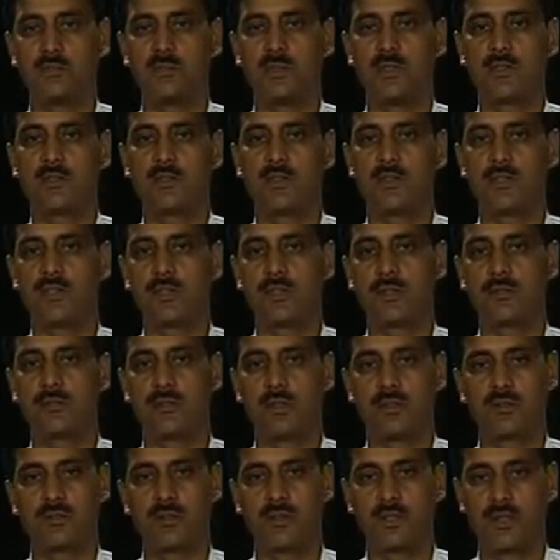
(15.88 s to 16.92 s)
and genetic
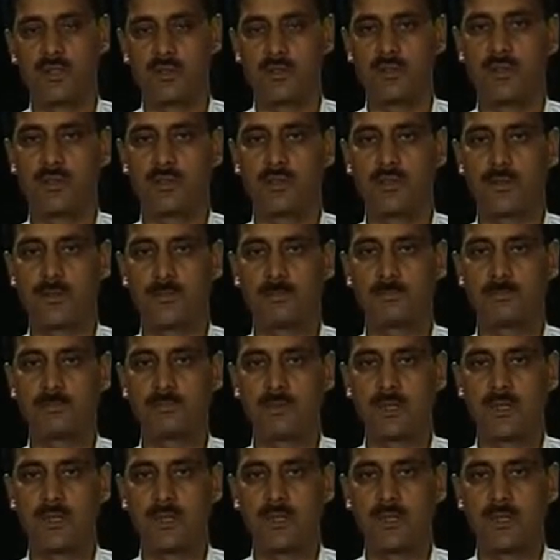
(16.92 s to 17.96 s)
consequences.
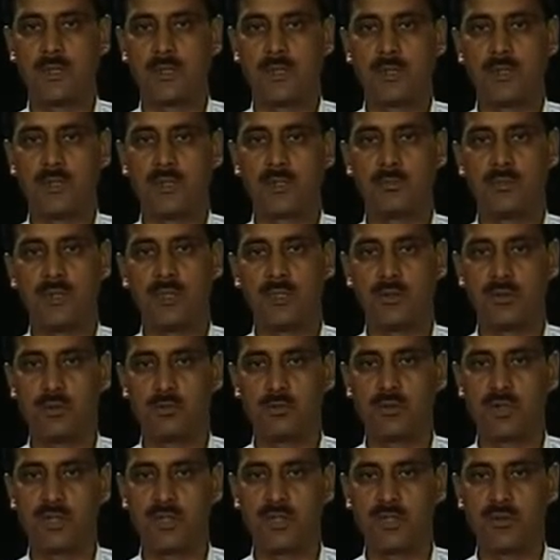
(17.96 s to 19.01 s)
The main
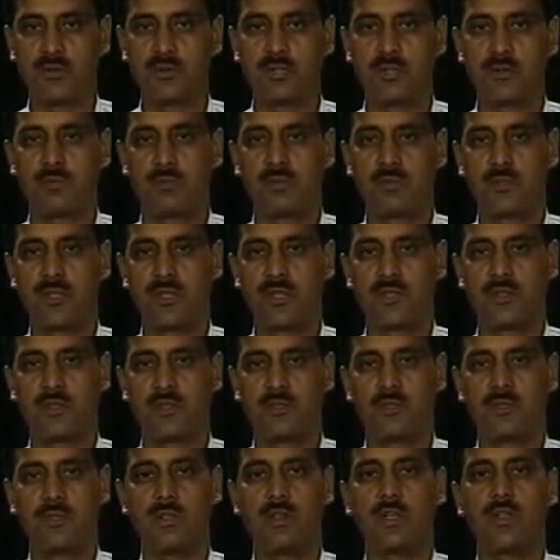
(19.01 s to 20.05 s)
objectives of today's
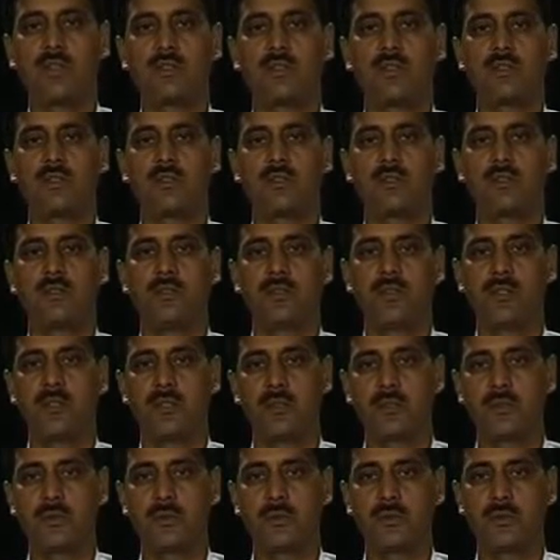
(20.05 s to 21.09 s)
lecture
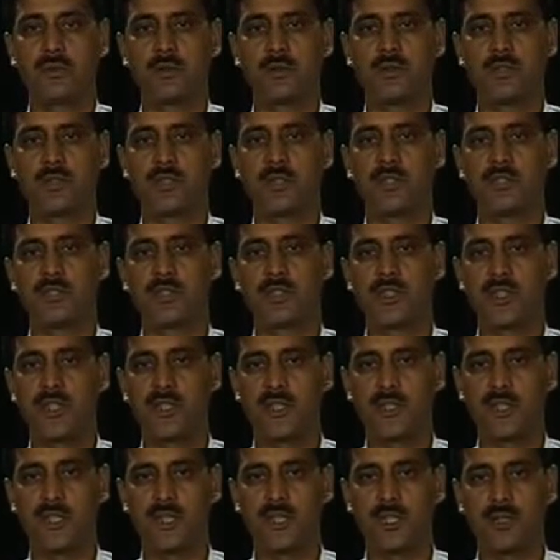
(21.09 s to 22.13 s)
include the
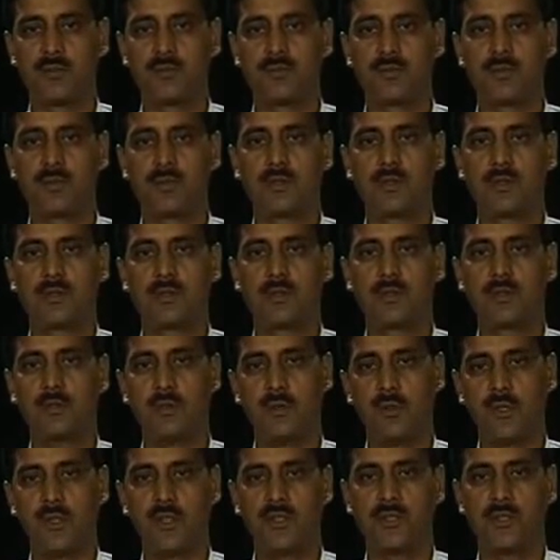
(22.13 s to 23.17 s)
understanding of the
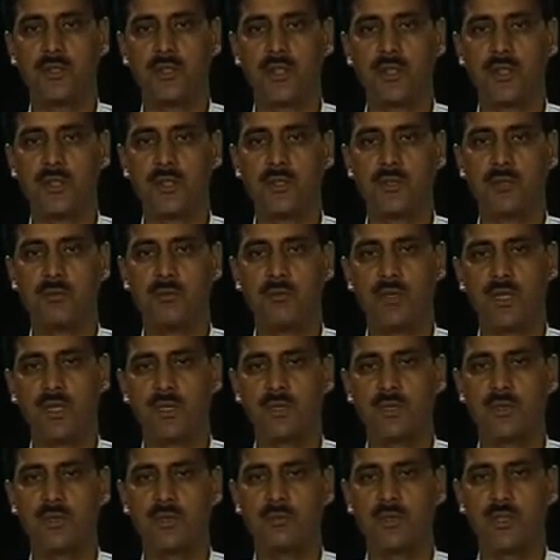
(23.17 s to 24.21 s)
origin and
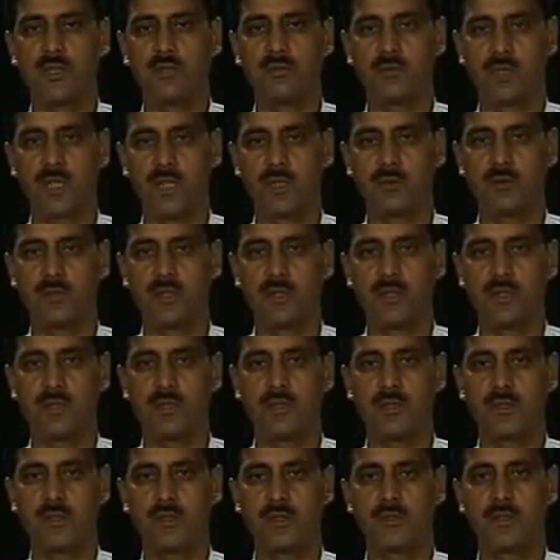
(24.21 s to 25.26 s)
mechanism involved in
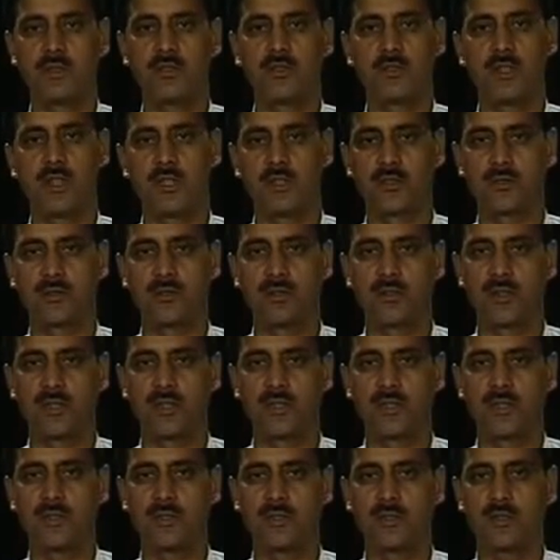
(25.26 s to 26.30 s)

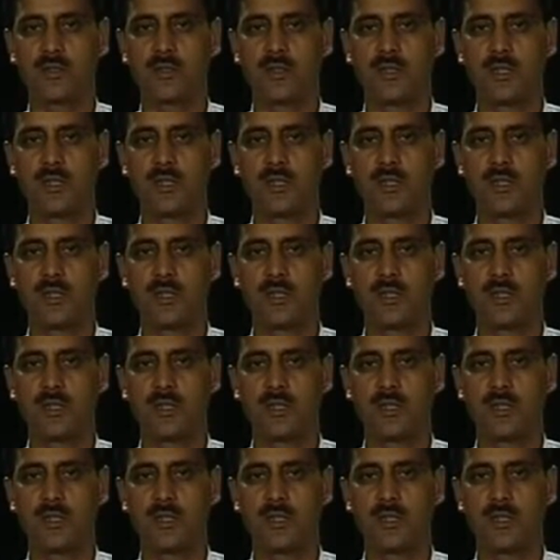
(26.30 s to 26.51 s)
translocations,